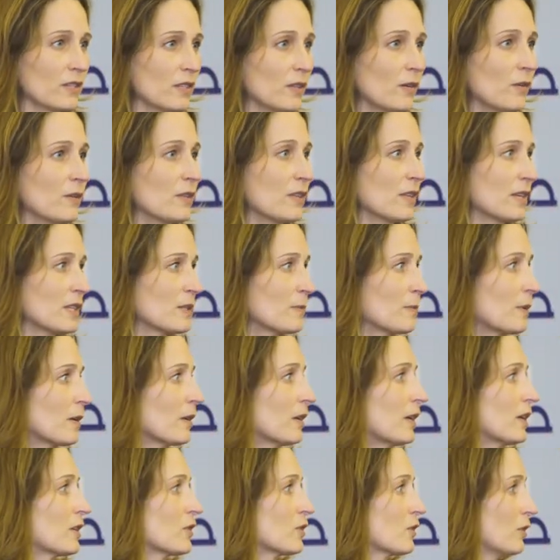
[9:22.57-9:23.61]
So
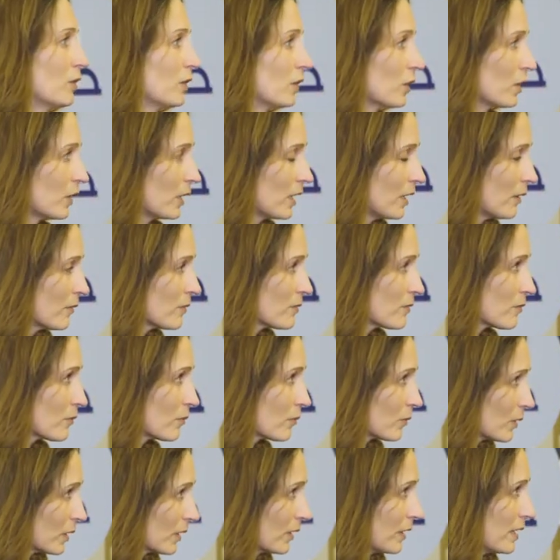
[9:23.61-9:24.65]
experiential learning was
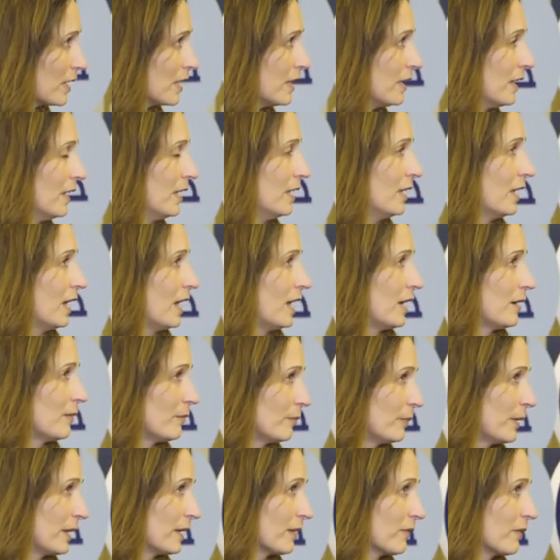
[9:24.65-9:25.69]
really um,
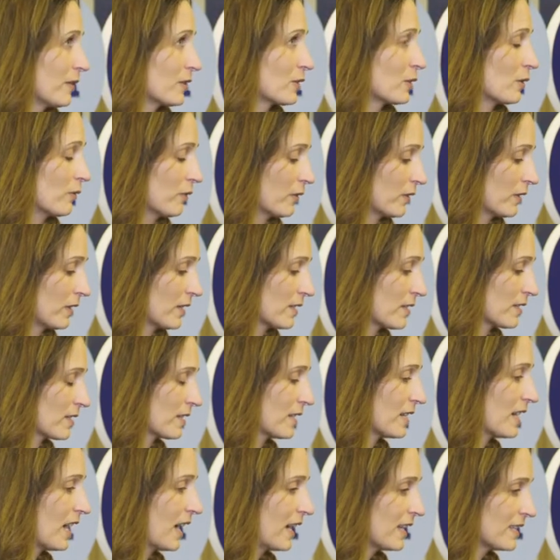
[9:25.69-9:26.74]
beneficial for this
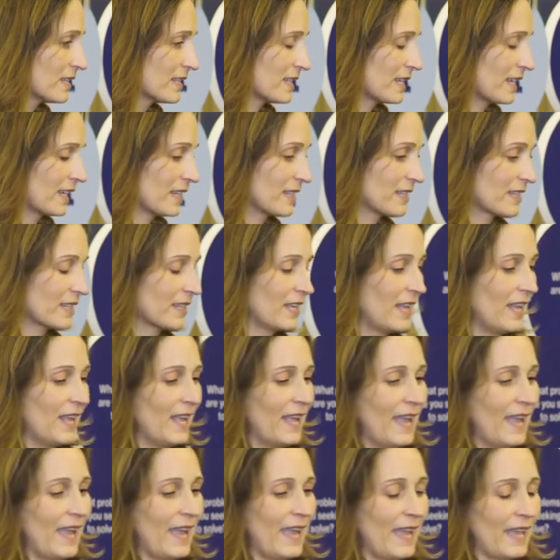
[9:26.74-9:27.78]
content.
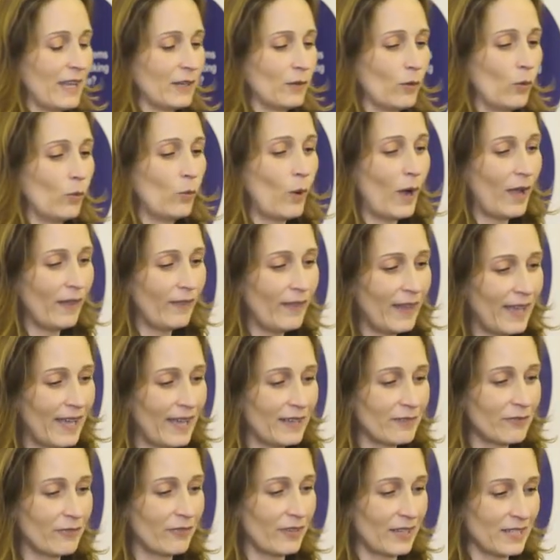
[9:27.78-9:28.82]
And while I
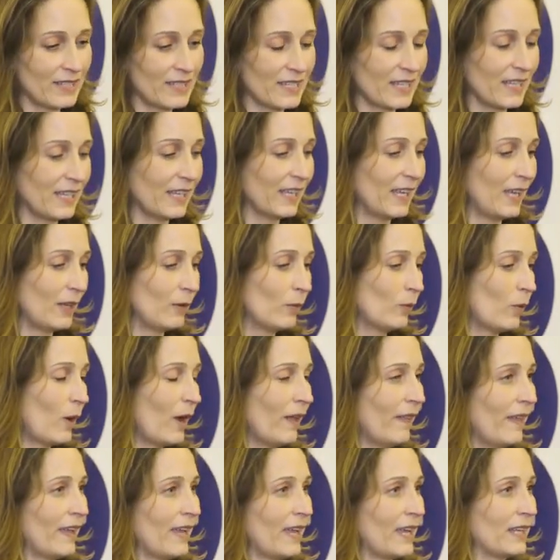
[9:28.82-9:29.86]
had funding and
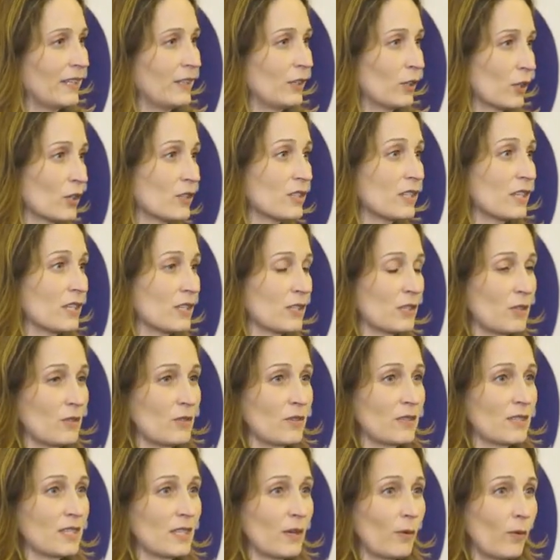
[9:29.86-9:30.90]
while I had nursing
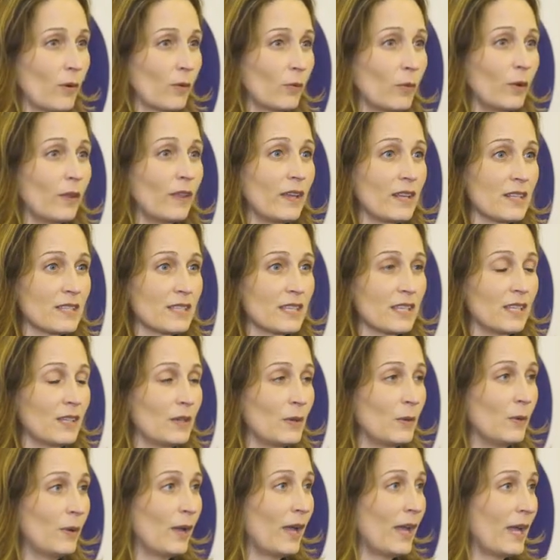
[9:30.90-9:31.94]
students that were willing
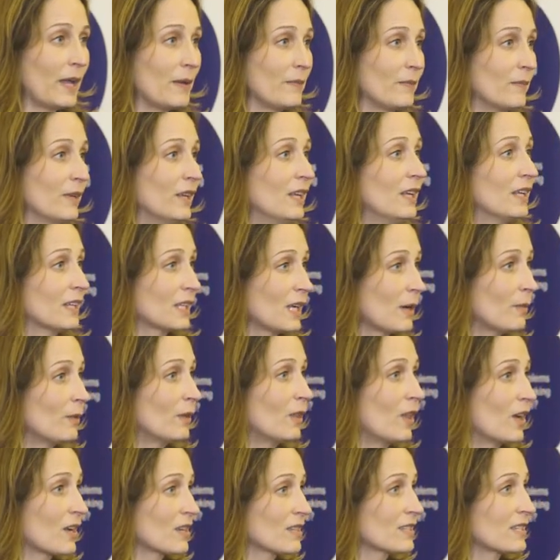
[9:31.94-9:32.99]
to um, come
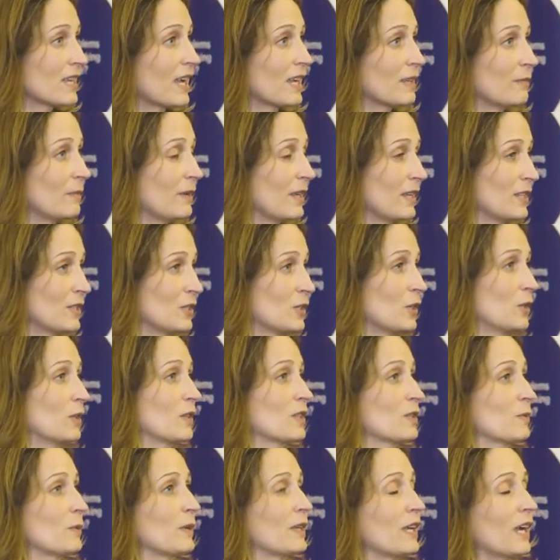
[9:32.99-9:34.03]
alongside me and do
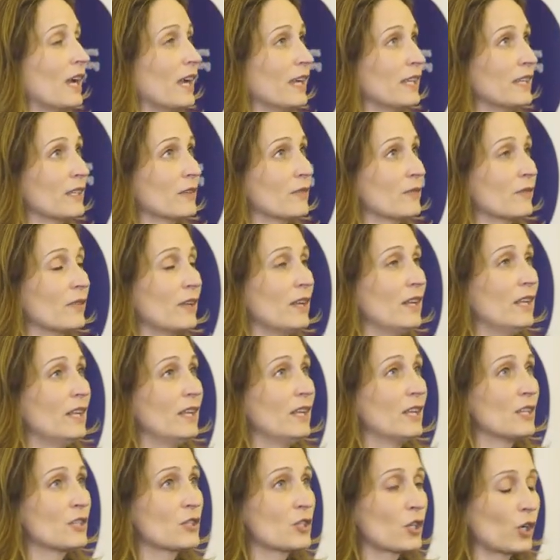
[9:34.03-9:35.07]
this, we kind of
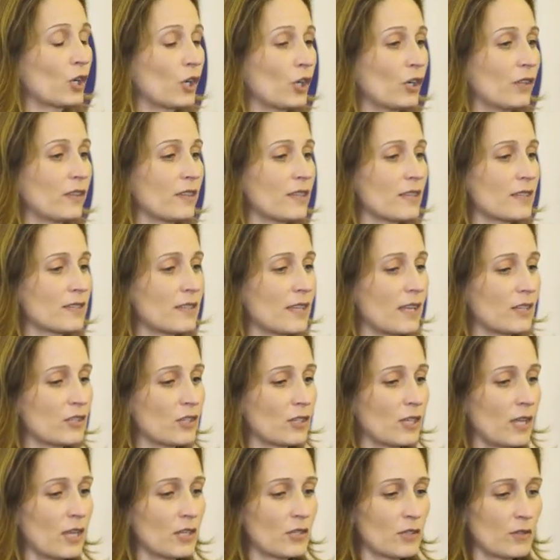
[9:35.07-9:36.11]
turned this
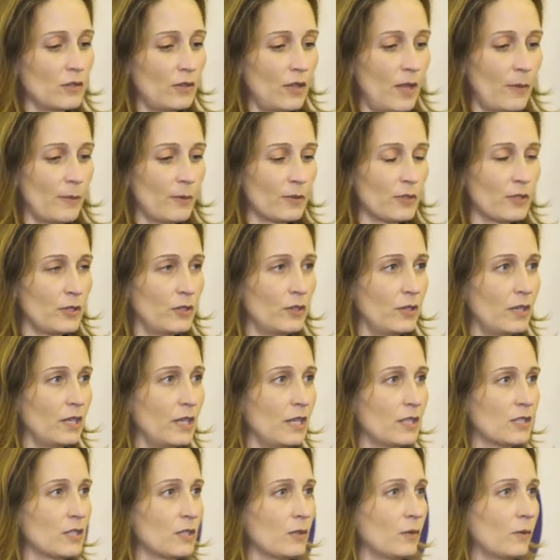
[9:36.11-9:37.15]
educational opportunity
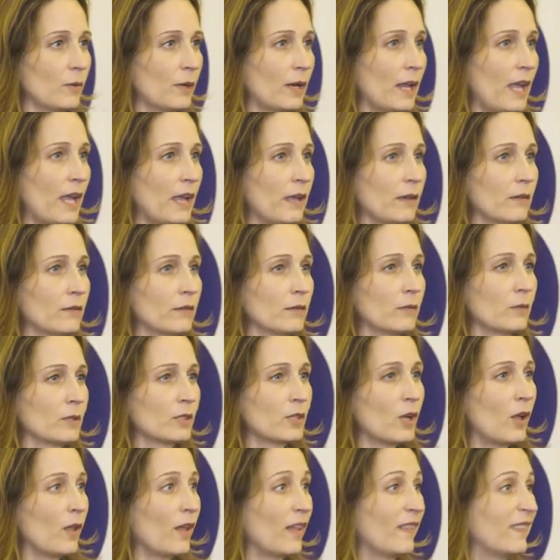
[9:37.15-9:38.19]
into what I
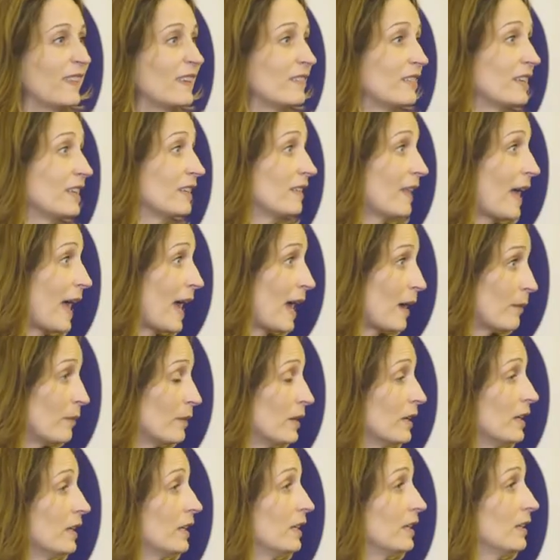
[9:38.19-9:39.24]
would call a living lab,
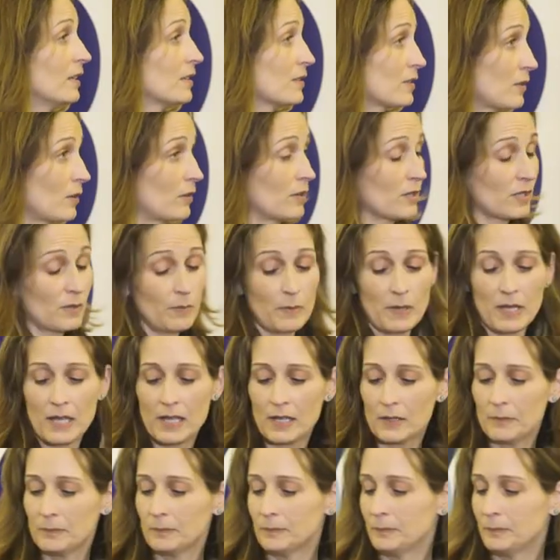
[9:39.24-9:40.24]
so to speak.